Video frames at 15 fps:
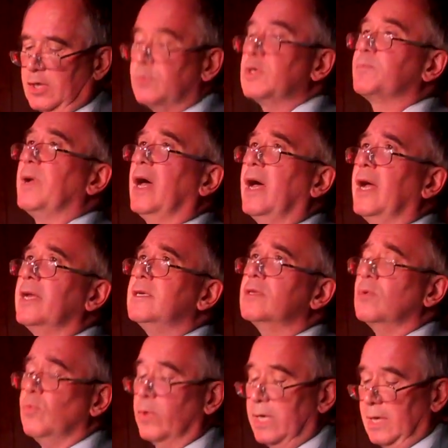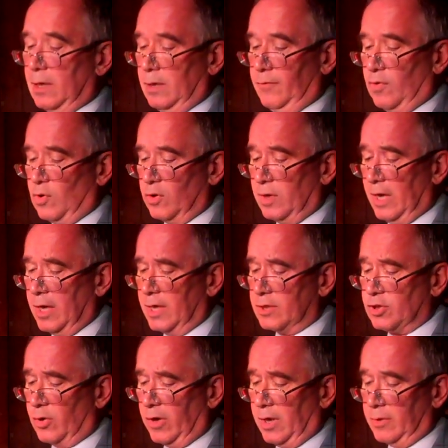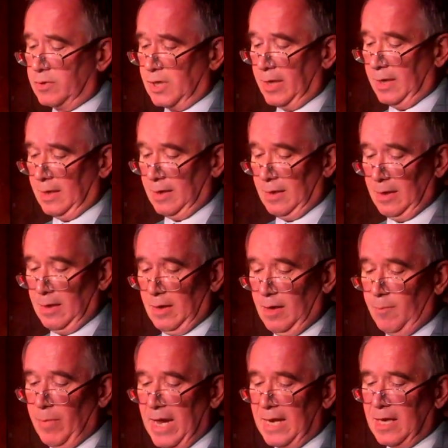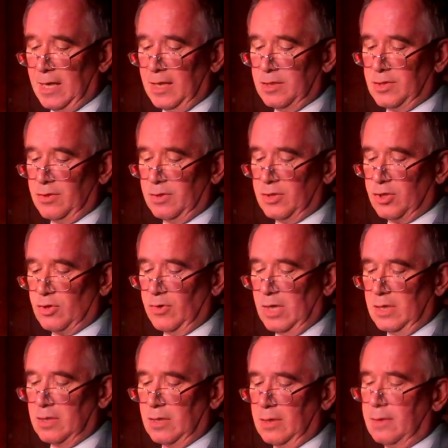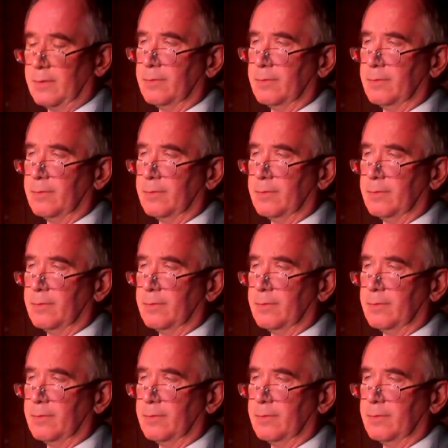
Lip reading: she was behind the wheel of her Toyota, backing into the street.